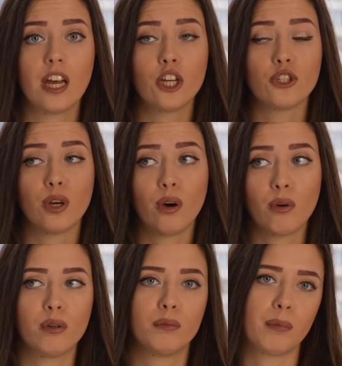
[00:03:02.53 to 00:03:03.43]

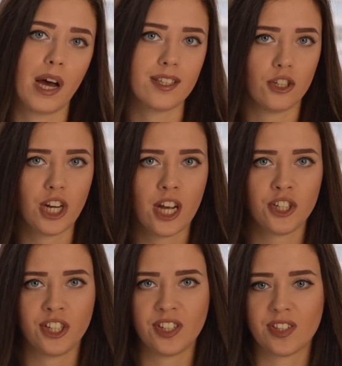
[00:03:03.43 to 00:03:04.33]
So my
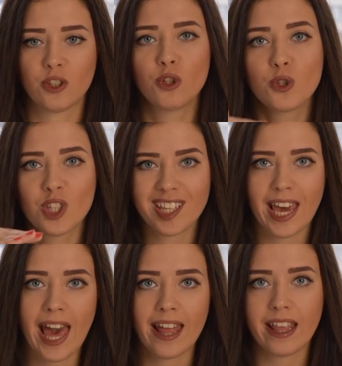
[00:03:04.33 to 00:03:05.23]
suggestion is to
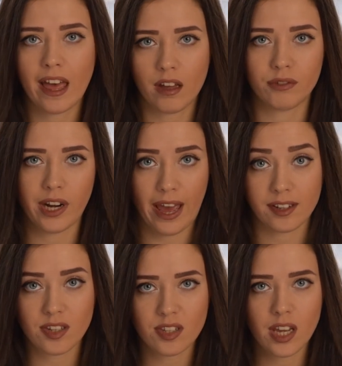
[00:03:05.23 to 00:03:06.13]
scan every
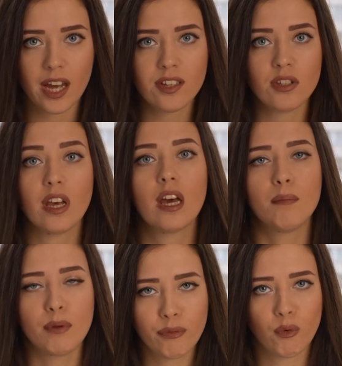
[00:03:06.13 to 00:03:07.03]
exercise
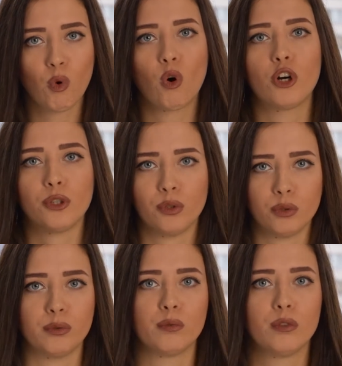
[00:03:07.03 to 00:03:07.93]
before
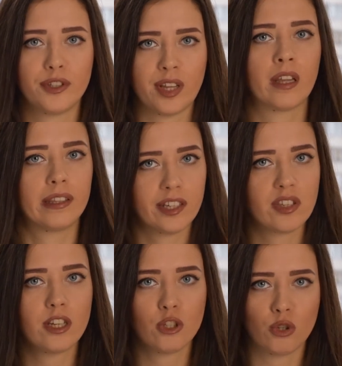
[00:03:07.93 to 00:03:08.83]
you start
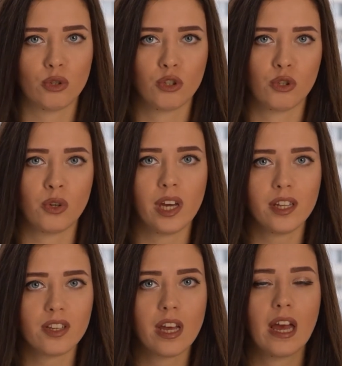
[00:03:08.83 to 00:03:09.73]
listening to
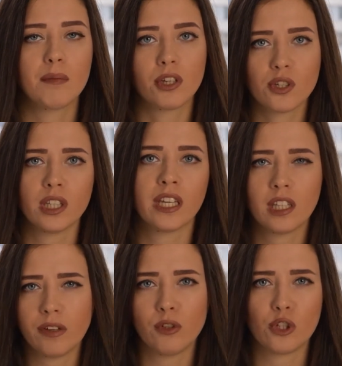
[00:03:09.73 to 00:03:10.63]
it, because it can
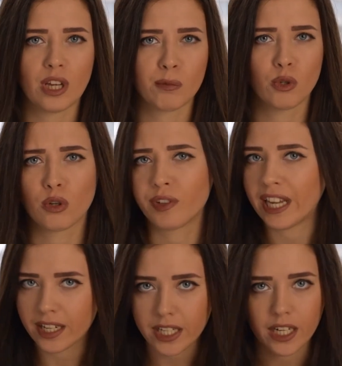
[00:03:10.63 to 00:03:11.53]
give you some sort of an
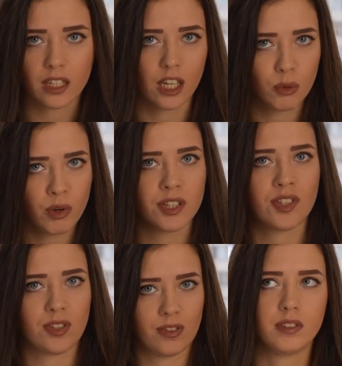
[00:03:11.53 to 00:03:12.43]
idea what
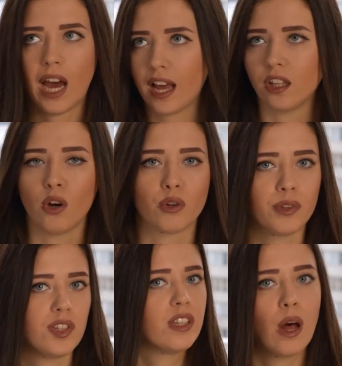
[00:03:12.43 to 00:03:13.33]
this dialogue or
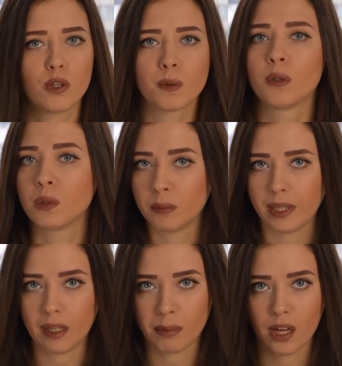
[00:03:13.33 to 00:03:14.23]
this announcement will
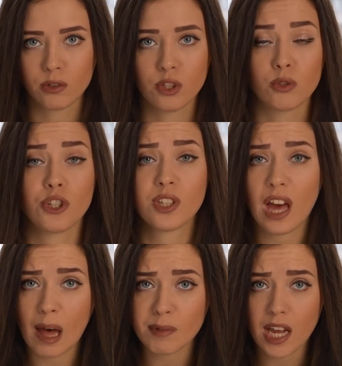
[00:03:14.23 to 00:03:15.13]
be about. So just
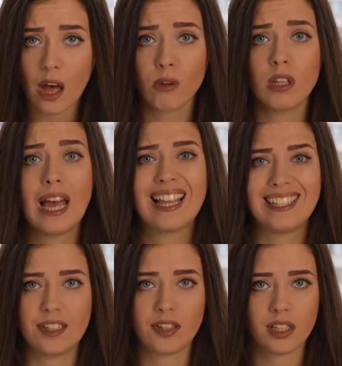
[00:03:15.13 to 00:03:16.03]
calm down,
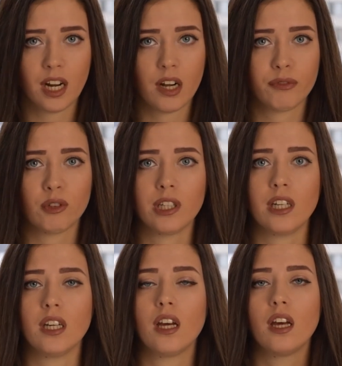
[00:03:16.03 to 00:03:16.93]
listen
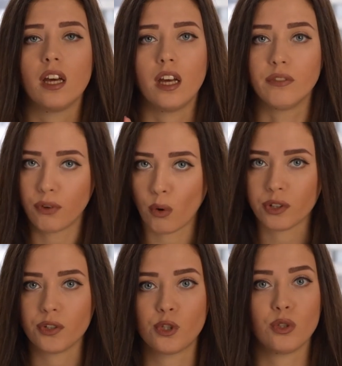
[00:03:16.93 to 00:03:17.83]
carefully, and
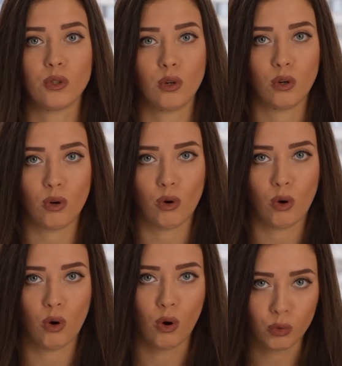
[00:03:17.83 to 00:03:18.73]
focus
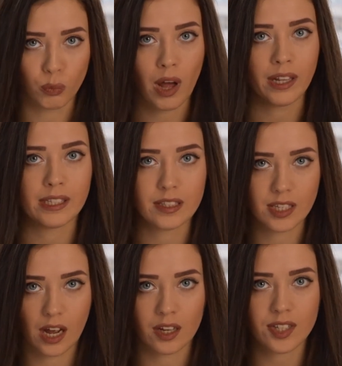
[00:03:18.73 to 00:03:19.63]
on one
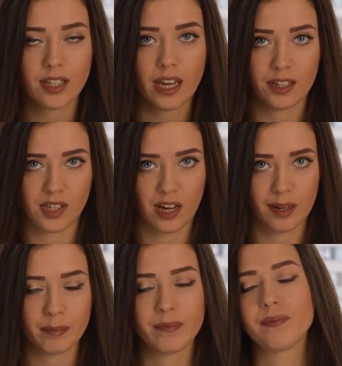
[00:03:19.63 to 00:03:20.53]
task at a
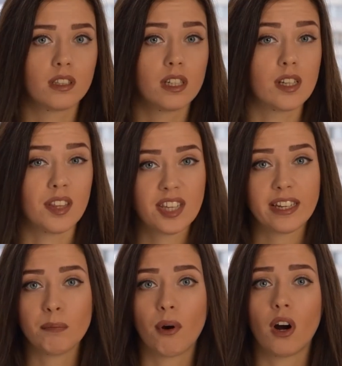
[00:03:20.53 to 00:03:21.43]
time. The
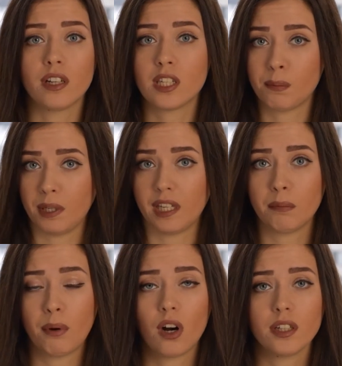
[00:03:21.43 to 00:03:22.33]
second part is speaking
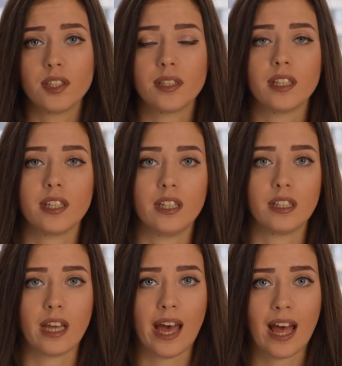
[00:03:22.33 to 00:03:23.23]
part. It
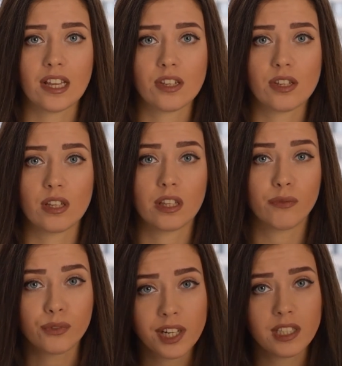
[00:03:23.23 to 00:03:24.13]
has
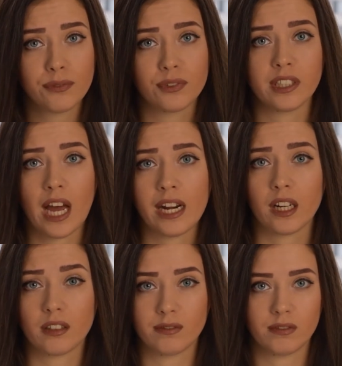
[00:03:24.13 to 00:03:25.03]
3 different kind of
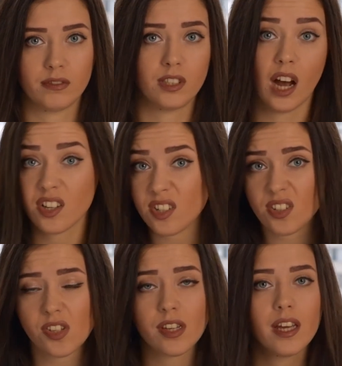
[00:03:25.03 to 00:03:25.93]

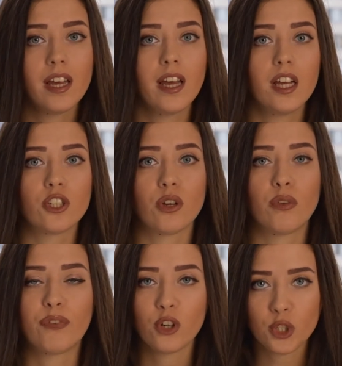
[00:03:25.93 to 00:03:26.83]
tasks. So the
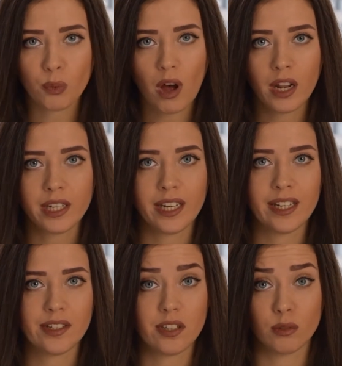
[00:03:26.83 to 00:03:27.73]
first one
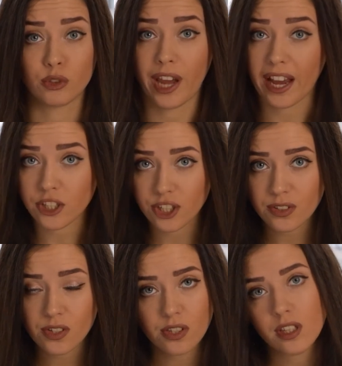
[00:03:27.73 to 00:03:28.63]
is
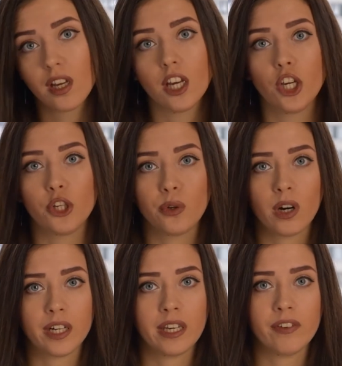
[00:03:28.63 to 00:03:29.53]
reactions. You
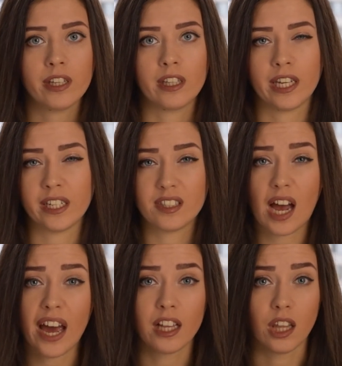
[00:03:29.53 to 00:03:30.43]
are given a
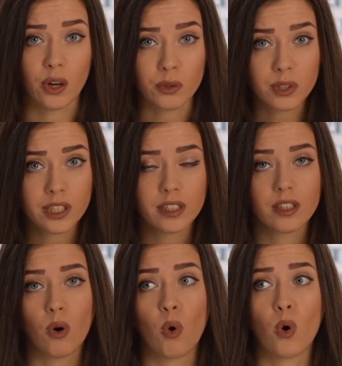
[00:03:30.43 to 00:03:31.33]
dialogue
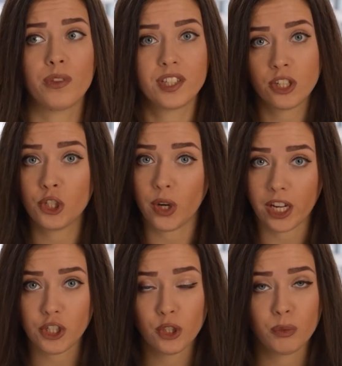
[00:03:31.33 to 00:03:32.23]
or the
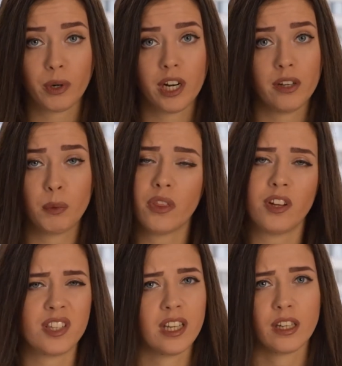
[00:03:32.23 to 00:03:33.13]
situation whether
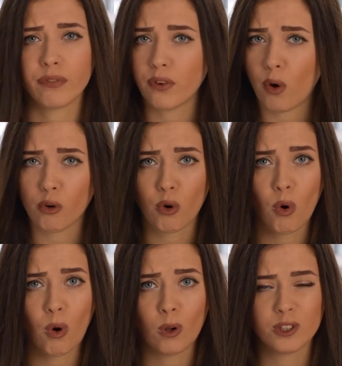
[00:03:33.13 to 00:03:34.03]
it's a phone
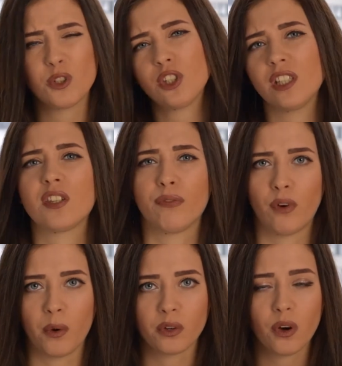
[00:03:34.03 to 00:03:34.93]
call, usually it's a
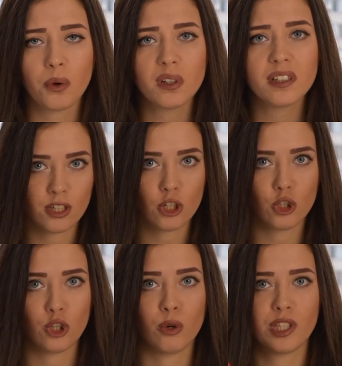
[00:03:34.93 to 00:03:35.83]
phone call.
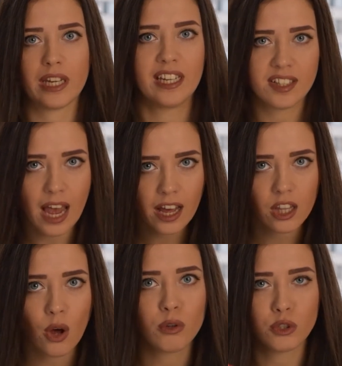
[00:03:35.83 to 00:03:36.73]
So it's a
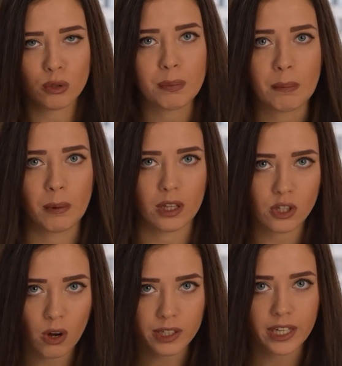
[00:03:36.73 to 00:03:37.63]
dialogue, 2 people are
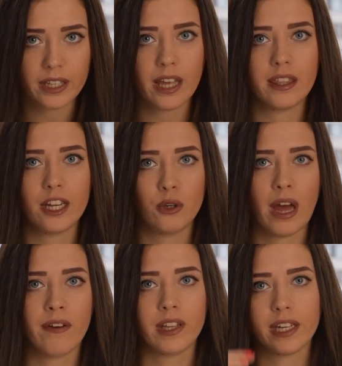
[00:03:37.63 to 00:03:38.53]
talking, and then you
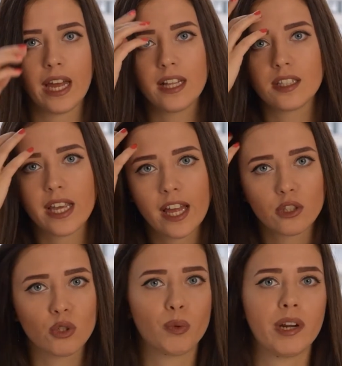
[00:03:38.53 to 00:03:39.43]
have 10
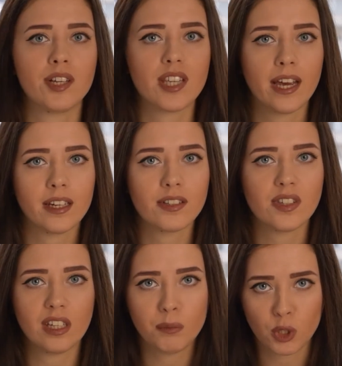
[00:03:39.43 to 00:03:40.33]
to 20
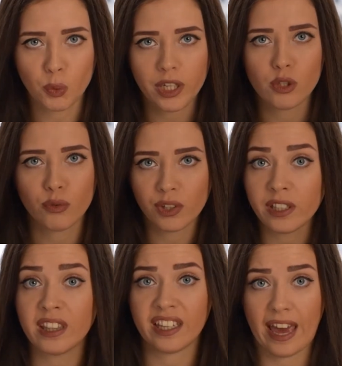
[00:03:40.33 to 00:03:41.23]
seconds in between to fill
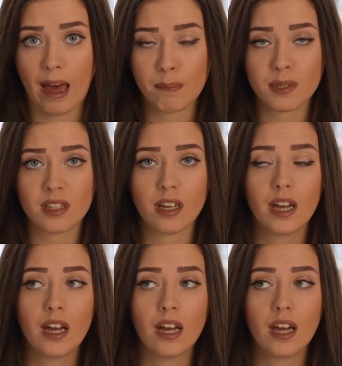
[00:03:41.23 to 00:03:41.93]
in the gaps.